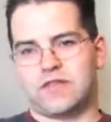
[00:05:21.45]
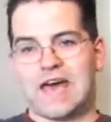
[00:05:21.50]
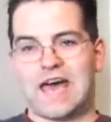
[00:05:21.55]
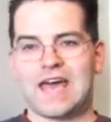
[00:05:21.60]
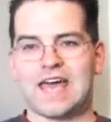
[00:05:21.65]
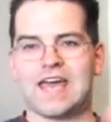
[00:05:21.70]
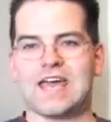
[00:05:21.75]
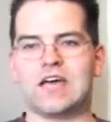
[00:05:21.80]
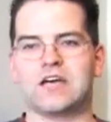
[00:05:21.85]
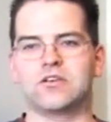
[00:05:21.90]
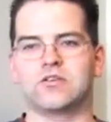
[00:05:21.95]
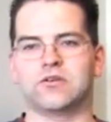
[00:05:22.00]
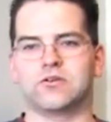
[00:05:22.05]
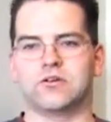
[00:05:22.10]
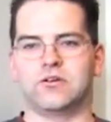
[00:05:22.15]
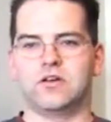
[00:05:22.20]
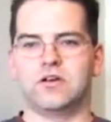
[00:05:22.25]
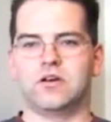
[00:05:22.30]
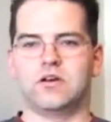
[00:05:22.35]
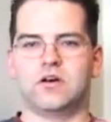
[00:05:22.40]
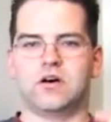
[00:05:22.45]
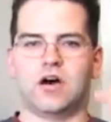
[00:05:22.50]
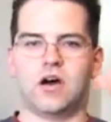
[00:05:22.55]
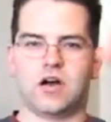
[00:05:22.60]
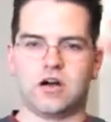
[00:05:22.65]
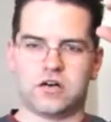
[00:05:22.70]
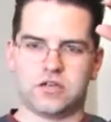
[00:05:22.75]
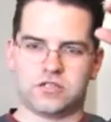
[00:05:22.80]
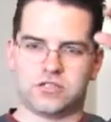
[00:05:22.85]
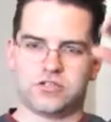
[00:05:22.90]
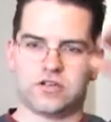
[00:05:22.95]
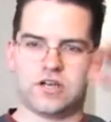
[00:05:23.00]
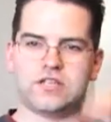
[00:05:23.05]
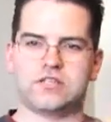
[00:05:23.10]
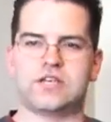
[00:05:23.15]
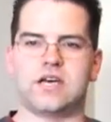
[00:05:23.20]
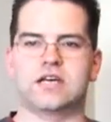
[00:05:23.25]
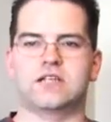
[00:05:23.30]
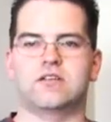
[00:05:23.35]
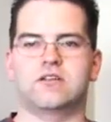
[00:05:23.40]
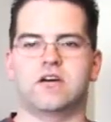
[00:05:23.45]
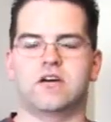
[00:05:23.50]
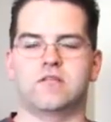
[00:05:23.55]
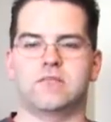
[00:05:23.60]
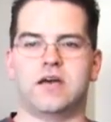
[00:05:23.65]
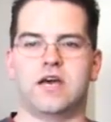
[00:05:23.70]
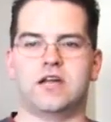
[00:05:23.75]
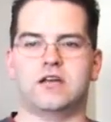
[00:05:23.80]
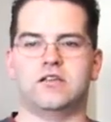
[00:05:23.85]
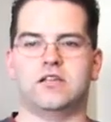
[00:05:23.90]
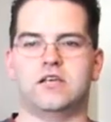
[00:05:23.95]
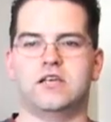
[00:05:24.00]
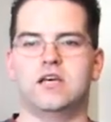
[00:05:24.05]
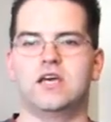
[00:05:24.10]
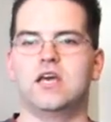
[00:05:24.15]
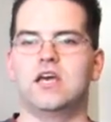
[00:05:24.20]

that handle are transacted automatically.